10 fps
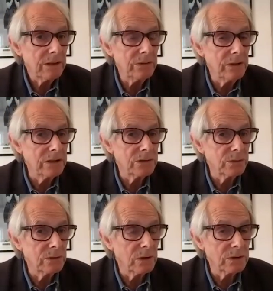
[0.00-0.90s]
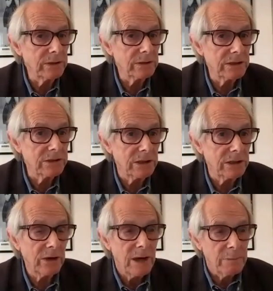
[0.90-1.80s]
Who knows what we could
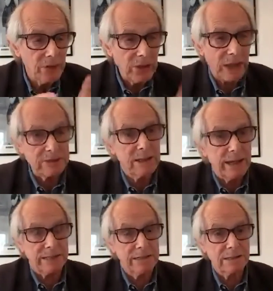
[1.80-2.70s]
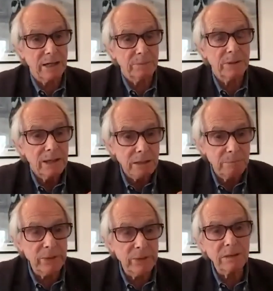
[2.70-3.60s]
achieve. But that's the next step, to
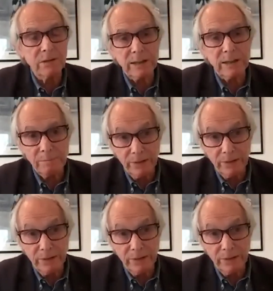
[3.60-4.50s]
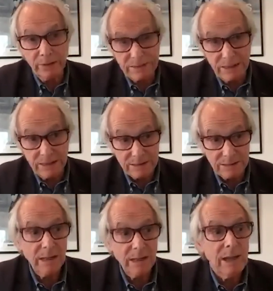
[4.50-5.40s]
build on the campaigns that
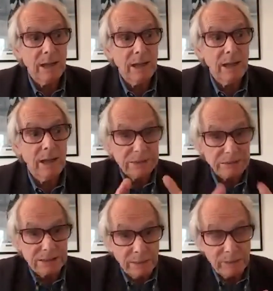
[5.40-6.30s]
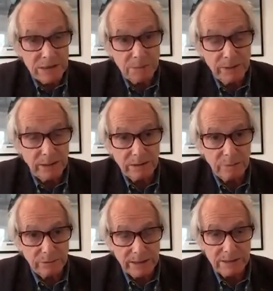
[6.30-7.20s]
exist and to establish a
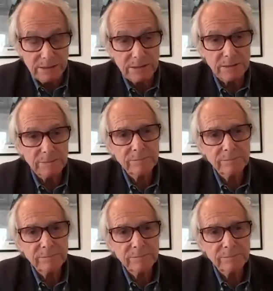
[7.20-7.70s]
political presence.